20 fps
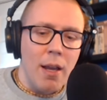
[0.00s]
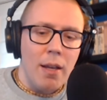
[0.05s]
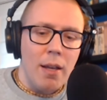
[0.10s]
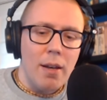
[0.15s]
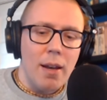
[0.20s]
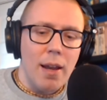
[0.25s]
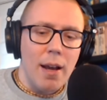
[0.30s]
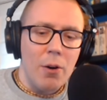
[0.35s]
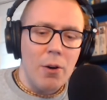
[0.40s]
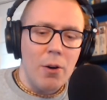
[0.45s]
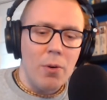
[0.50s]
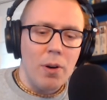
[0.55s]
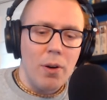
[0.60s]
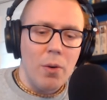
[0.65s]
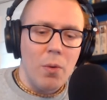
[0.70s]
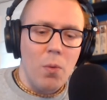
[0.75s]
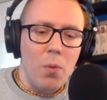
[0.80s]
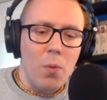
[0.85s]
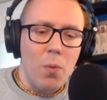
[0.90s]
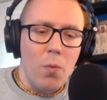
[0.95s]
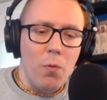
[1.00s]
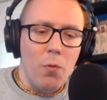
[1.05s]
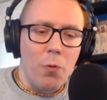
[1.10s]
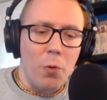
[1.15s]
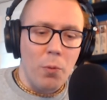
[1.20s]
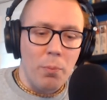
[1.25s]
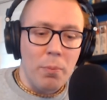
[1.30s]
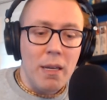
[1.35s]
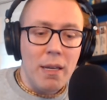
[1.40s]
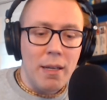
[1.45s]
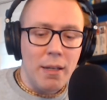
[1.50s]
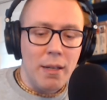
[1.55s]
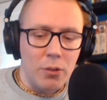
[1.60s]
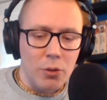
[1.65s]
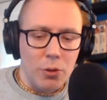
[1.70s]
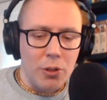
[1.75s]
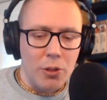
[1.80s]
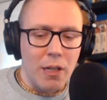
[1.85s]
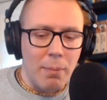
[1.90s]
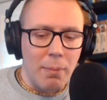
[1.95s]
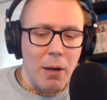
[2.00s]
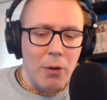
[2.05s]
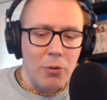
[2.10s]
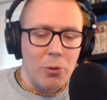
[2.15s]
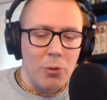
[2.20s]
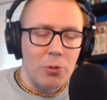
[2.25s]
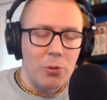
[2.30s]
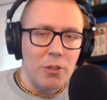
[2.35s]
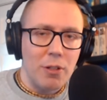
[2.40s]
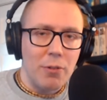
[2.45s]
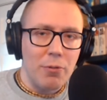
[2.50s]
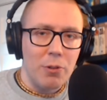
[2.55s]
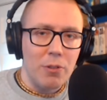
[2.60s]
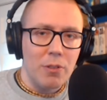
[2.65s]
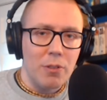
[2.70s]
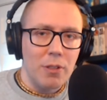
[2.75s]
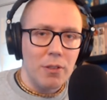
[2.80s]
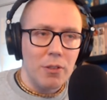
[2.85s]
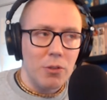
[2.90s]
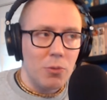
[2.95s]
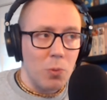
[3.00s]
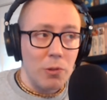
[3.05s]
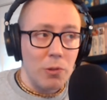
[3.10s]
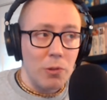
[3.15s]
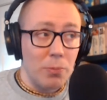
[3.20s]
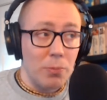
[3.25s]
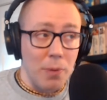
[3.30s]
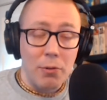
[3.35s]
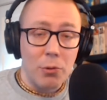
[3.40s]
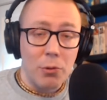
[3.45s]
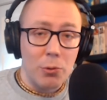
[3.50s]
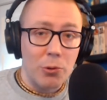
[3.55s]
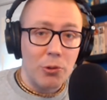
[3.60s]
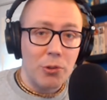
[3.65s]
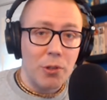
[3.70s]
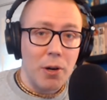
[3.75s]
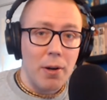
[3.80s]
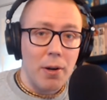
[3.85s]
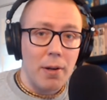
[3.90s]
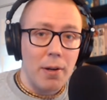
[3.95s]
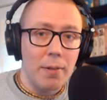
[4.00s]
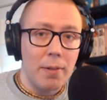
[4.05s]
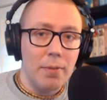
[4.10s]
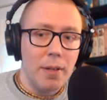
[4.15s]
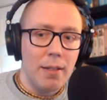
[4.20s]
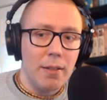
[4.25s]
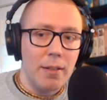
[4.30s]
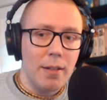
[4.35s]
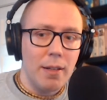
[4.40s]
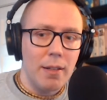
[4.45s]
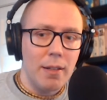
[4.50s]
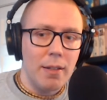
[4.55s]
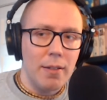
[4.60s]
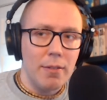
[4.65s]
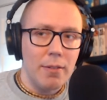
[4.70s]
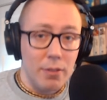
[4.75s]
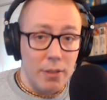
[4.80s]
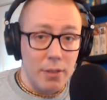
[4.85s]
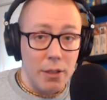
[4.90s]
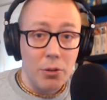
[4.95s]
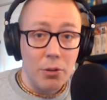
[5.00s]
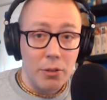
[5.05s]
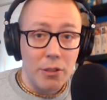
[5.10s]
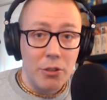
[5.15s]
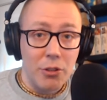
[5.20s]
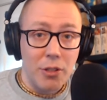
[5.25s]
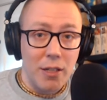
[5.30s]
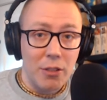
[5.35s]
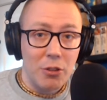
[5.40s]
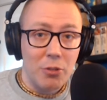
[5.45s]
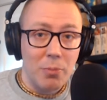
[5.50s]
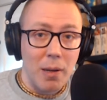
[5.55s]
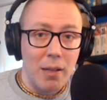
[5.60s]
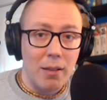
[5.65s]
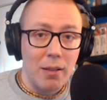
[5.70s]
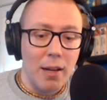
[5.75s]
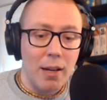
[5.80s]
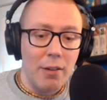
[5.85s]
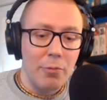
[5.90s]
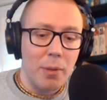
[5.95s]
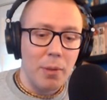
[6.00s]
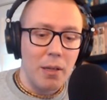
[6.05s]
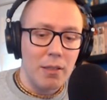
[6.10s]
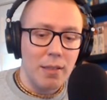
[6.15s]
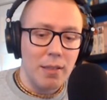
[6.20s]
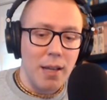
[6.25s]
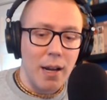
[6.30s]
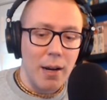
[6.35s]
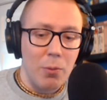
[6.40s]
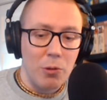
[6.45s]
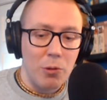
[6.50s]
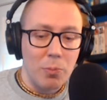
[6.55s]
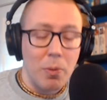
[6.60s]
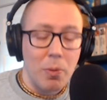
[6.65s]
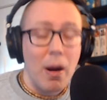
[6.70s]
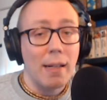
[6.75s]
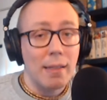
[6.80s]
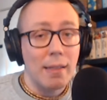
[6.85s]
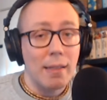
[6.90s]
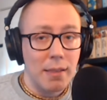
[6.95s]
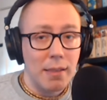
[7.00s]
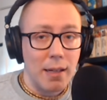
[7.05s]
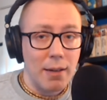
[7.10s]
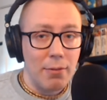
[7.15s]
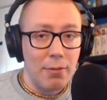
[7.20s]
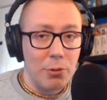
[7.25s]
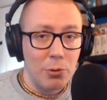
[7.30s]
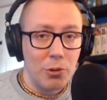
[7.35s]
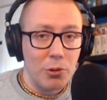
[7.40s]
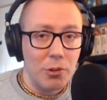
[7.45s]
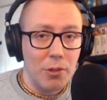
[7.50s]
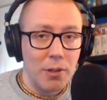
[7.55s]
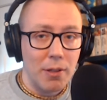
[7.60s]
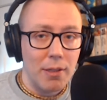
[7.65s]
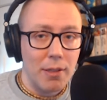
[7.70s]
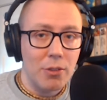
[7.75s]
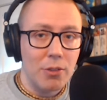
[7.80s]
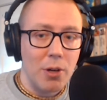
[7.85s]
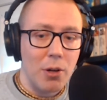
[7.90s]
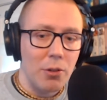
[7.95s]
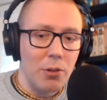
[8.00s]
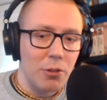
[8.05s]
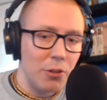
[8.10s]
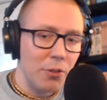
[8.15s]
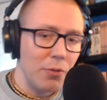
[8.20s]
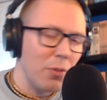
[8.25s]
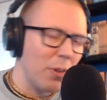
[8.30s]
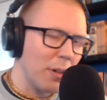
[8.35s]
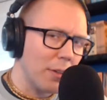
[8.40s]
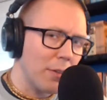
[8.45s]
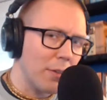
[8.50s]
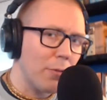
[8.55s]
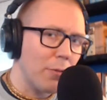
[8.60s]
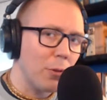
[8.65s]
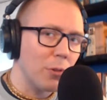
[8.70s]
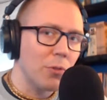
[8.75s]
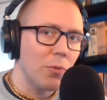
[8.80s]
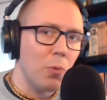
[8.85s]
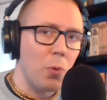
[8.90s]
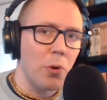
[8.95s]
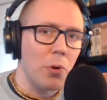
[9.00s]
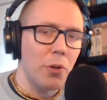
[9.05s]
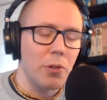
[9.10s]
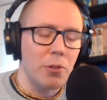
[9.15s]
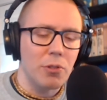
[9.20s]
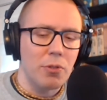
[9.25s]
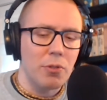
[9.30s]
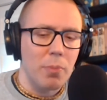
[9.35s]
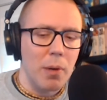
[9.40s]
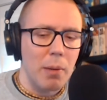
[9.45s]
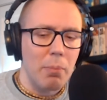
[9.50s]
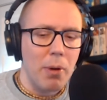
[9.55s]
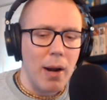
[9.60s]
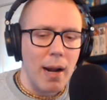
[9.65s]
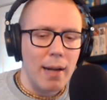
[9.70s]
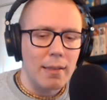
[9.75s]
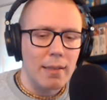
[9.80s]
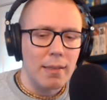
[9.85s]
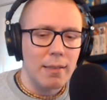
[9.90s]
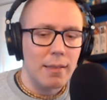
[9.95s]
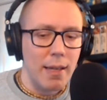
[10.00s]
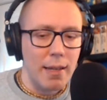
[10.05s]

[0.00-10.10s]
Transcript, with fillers: Now, for me, learning about those differences was revolutionary. It literally changed my life because I was practicing evolutionary astrology for like the first 4 years of my practice.